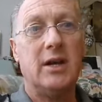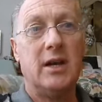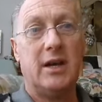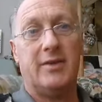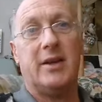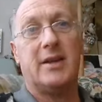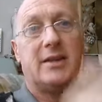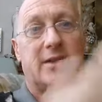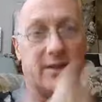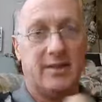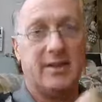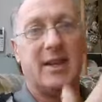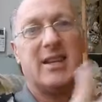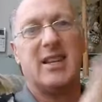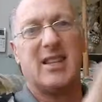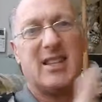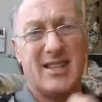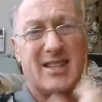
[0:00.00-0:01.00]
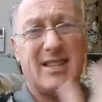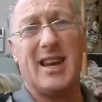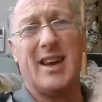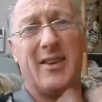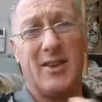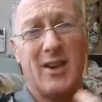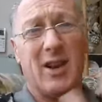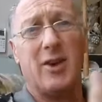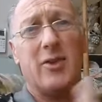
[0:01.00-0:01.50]
and they just
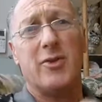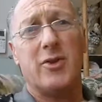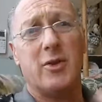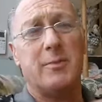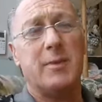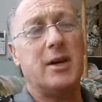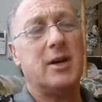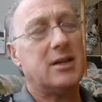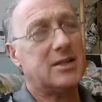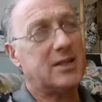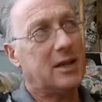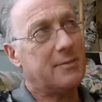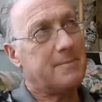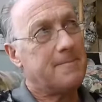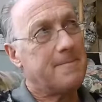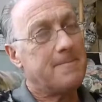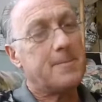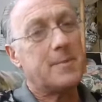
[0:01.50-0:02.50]
download on me, I say,